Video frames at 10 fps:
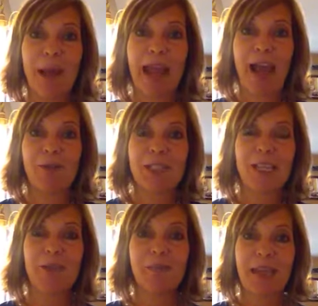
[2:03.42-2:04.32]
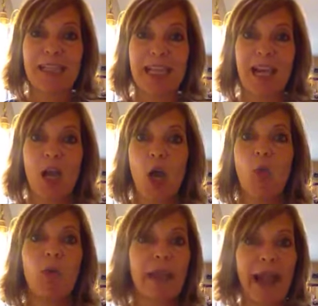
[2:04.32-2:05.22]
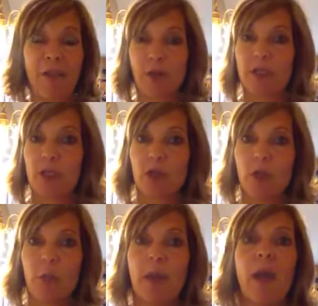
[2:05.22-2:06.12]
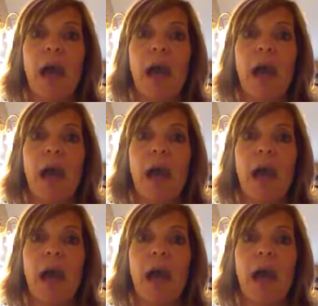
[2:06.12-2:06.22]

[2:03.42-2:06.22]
my house here in Mesa. We'll gather as a group.